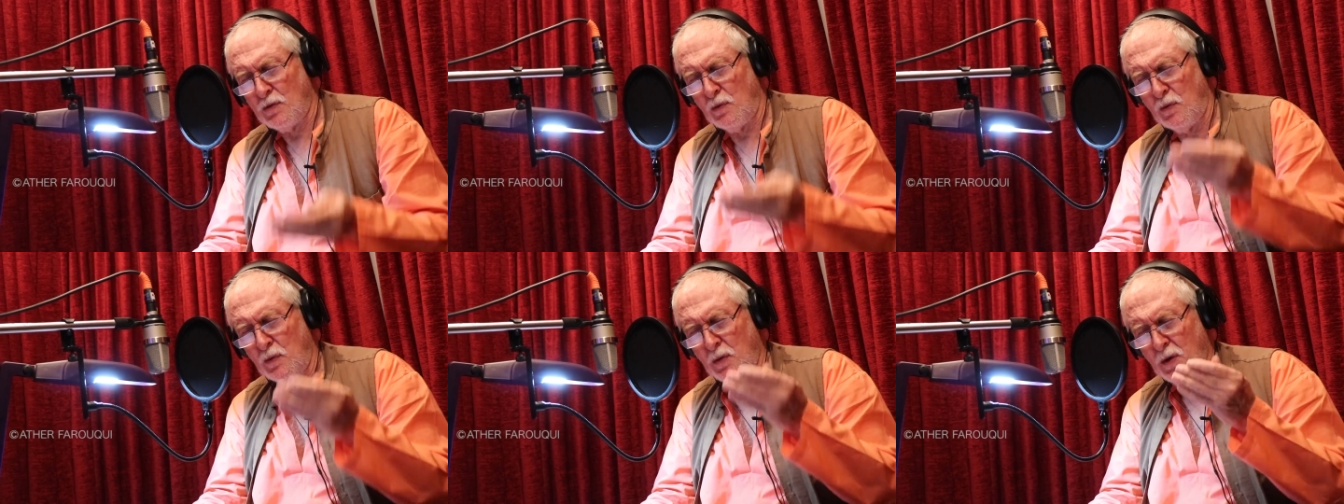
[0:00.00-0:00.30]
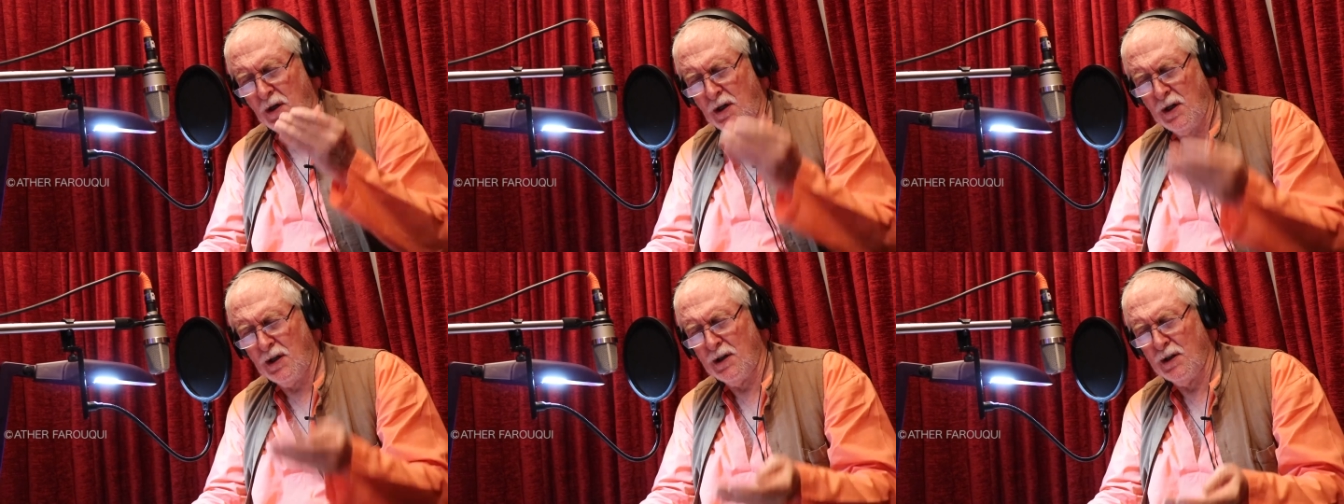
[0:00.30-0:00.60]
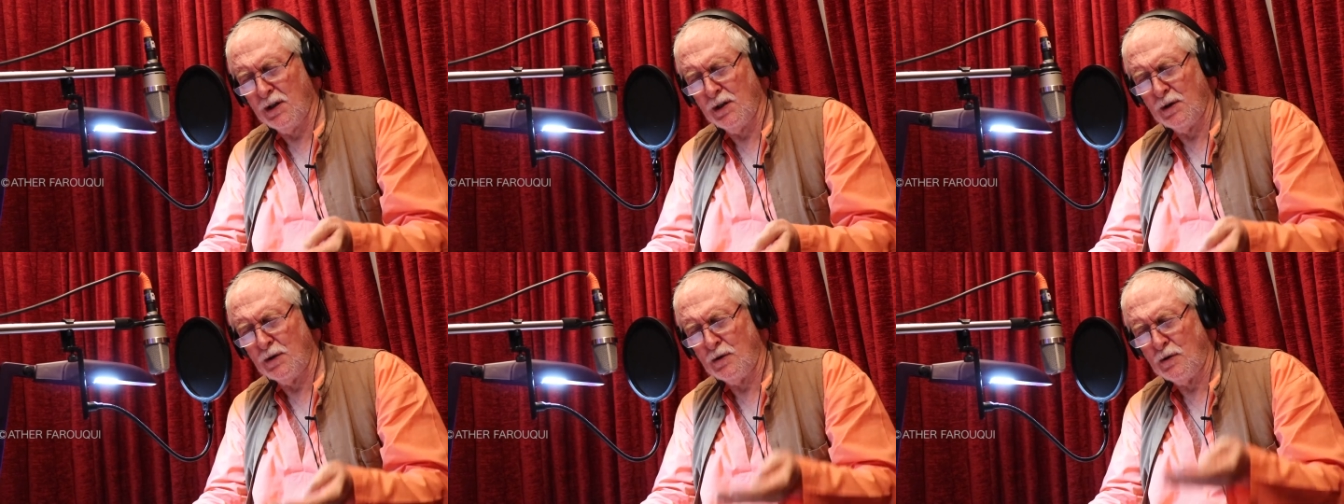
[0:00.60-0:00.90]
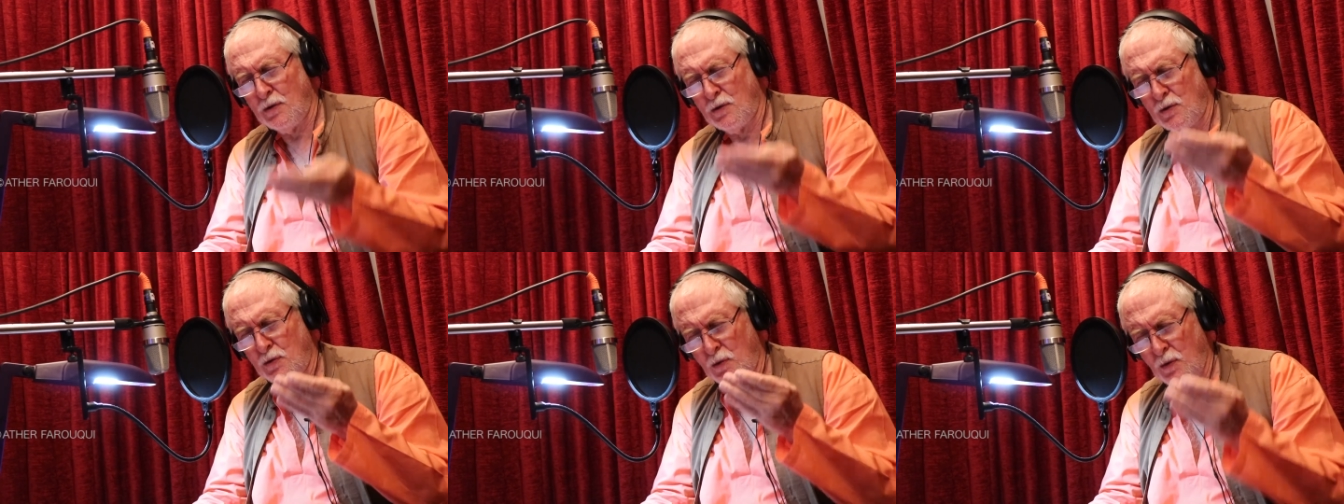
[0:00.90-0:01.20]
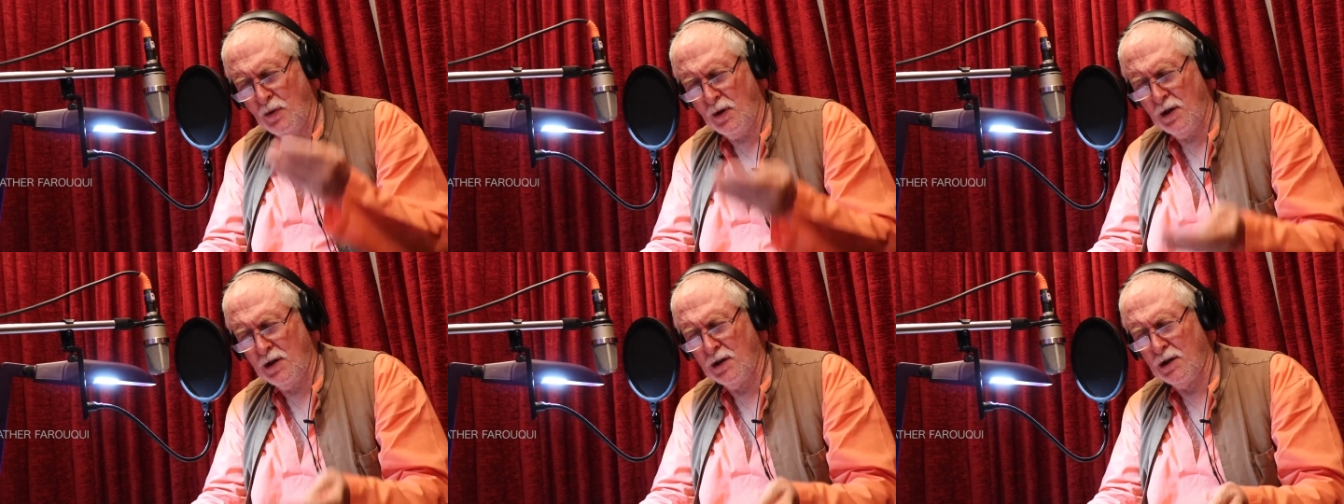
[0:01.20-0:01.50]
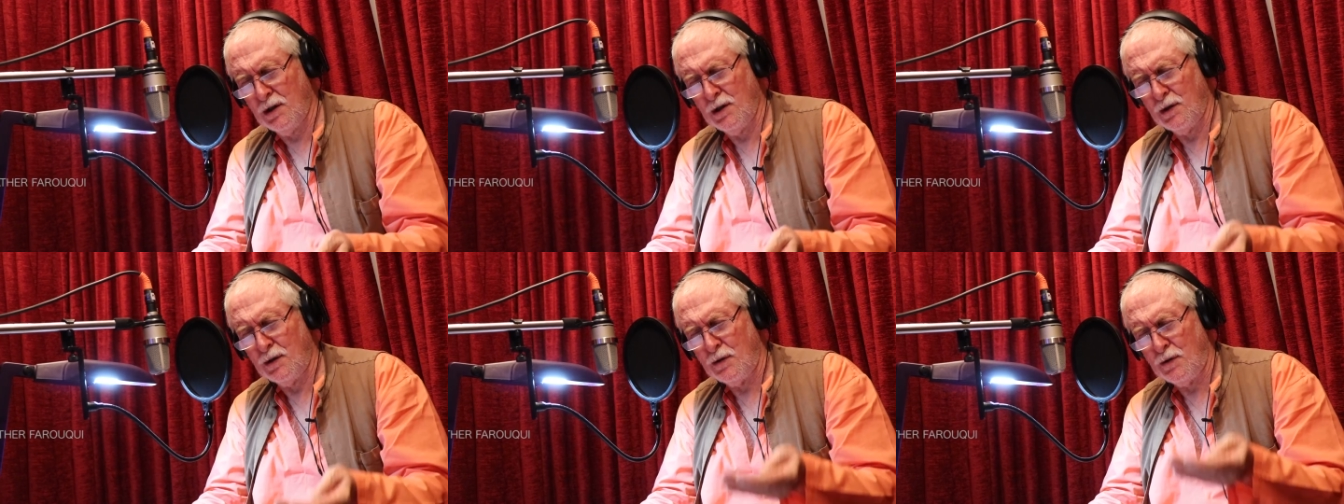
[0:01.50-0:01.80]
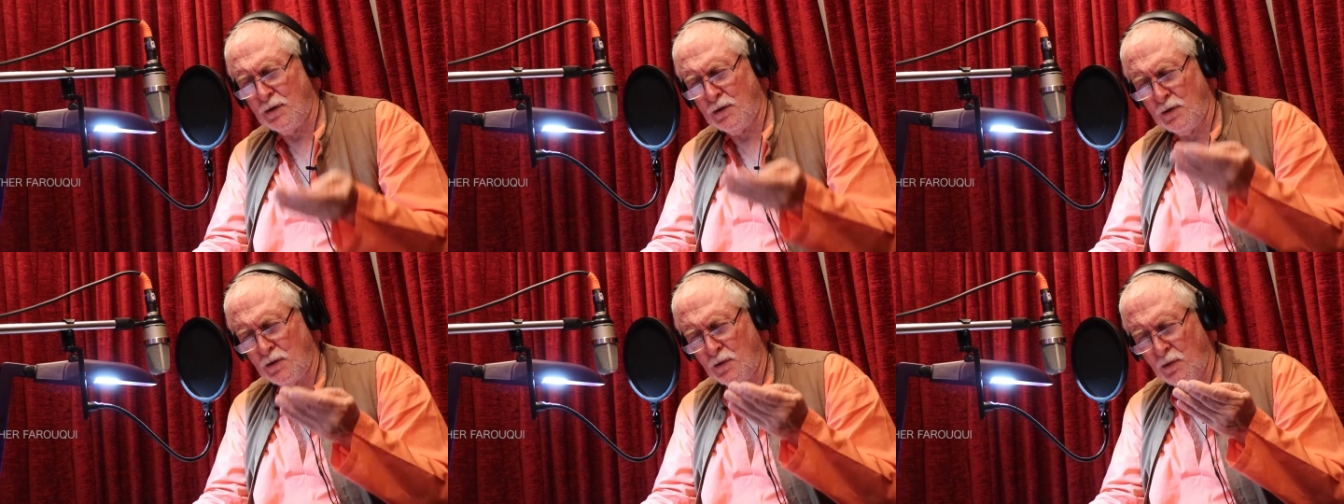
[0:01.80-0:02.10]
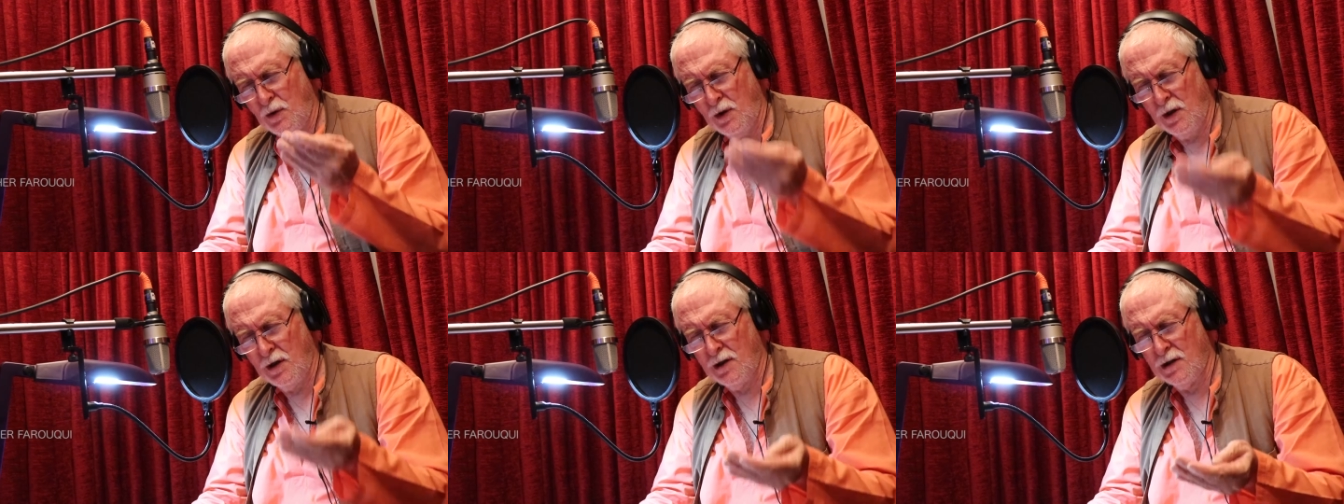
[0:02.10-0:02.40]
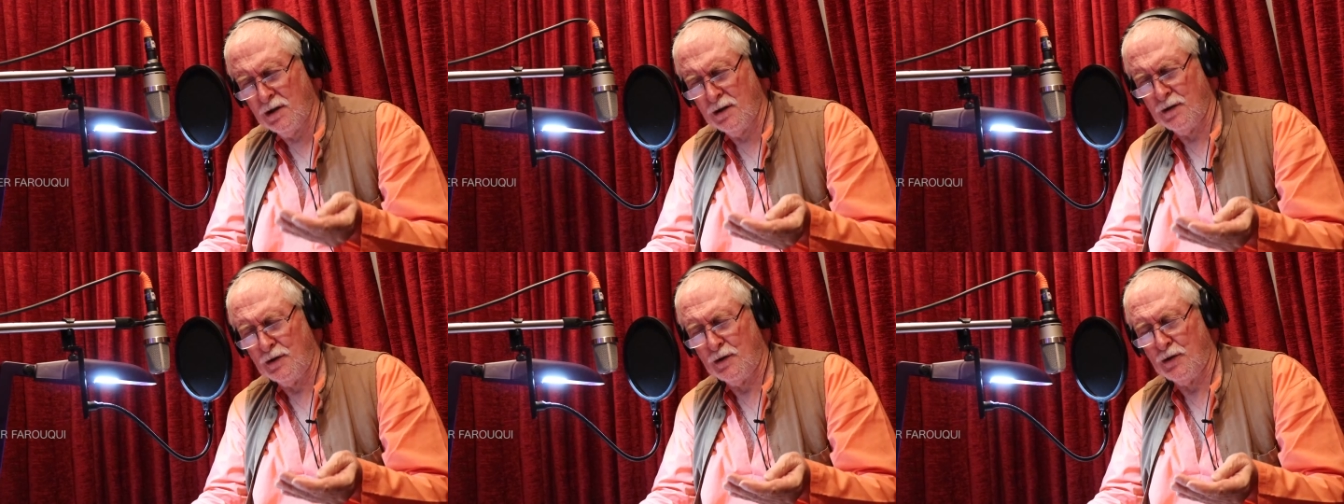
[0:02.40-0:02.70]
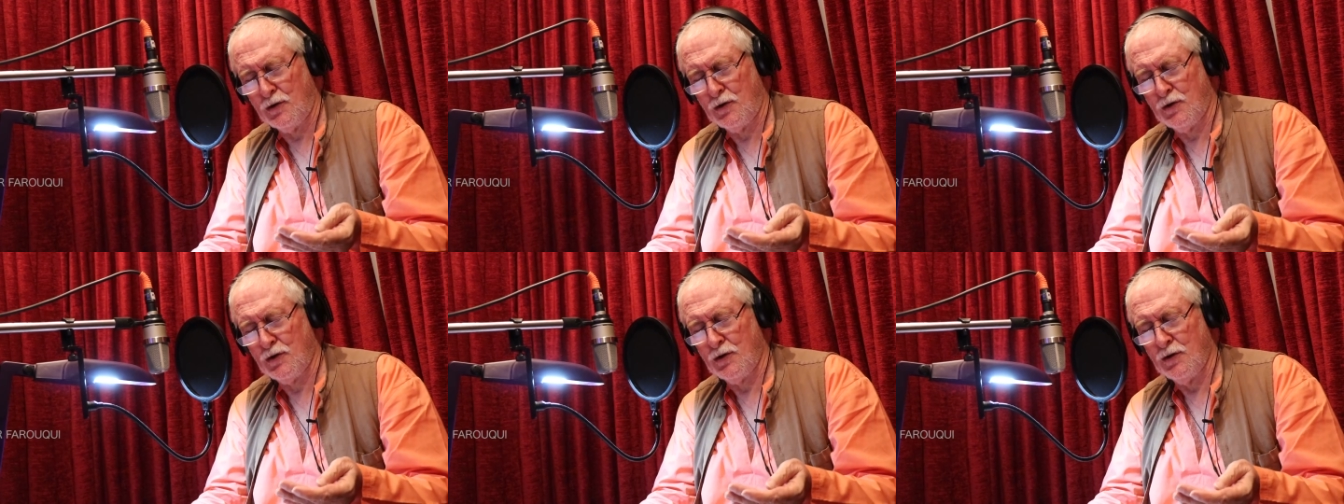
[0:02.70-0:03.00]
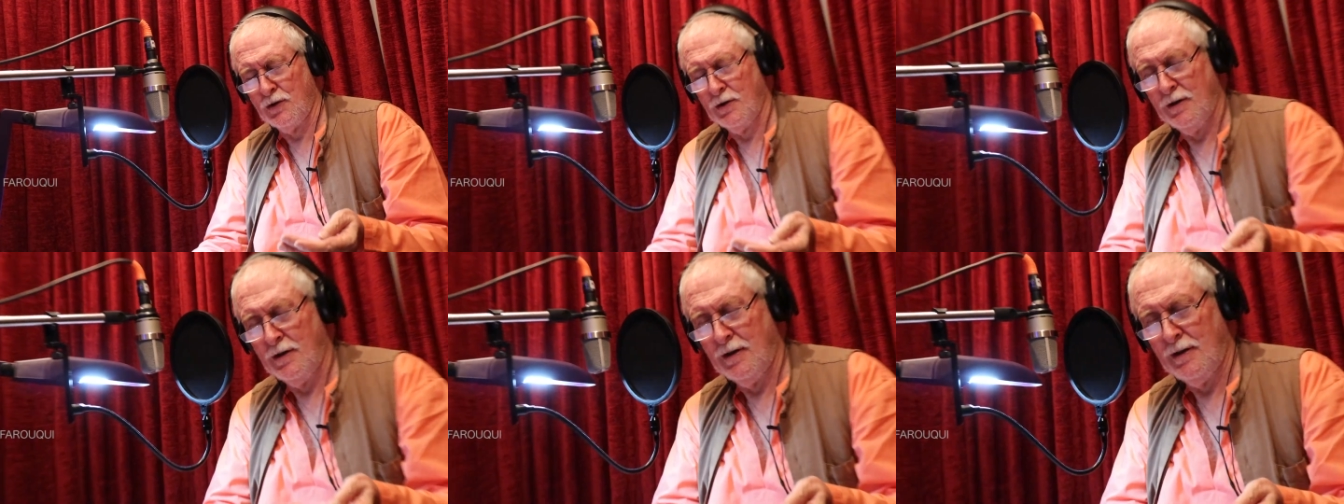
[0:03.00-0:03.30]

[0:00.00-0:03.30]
words, words, words.